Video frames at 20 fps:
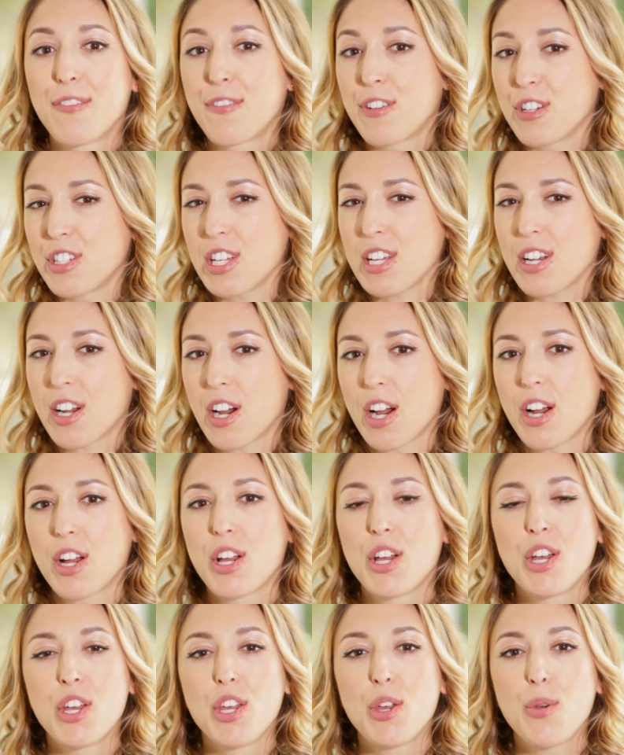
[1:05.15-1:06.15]
For dinner,
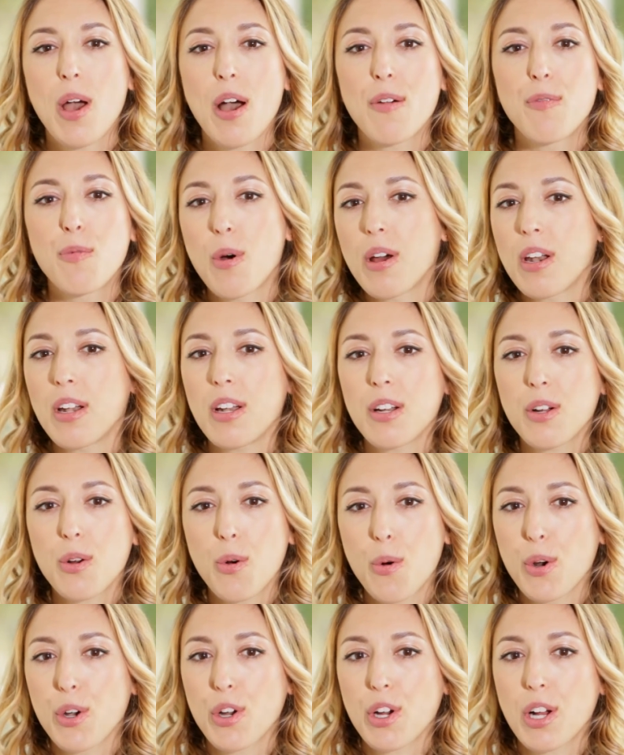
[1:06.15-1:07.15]
you have one and a
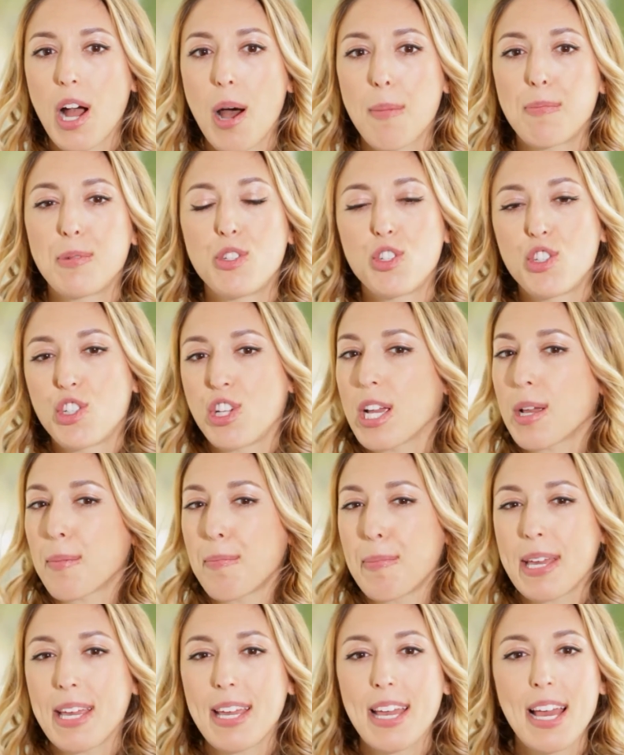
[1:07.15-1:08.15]
quarter cups
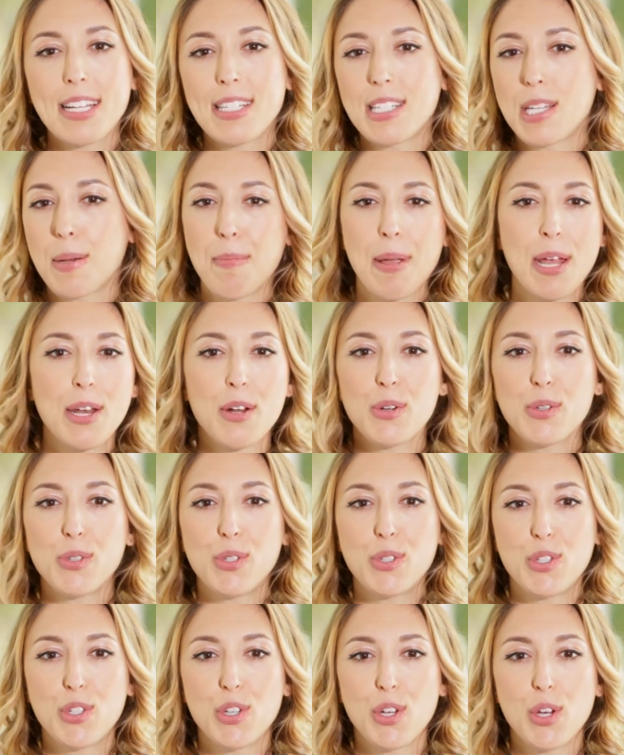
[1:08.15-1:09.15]
chickpea and tomato
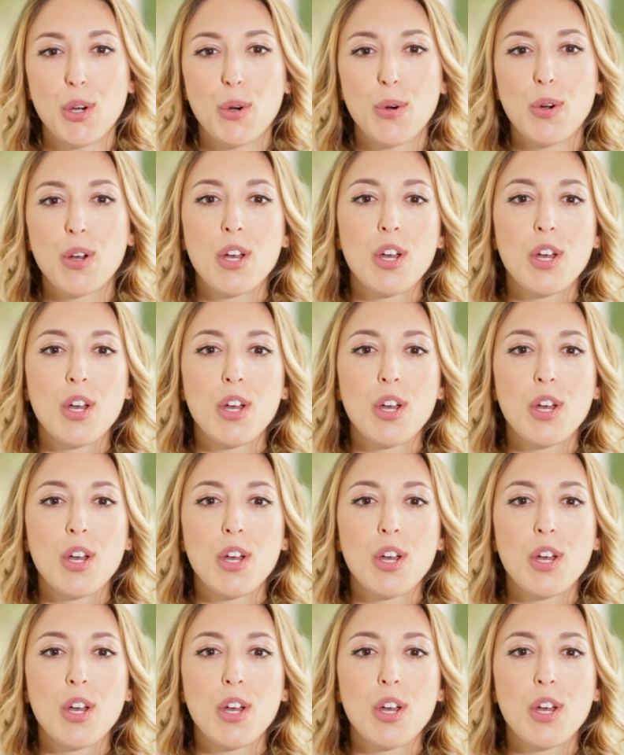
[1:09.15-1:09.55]
stew,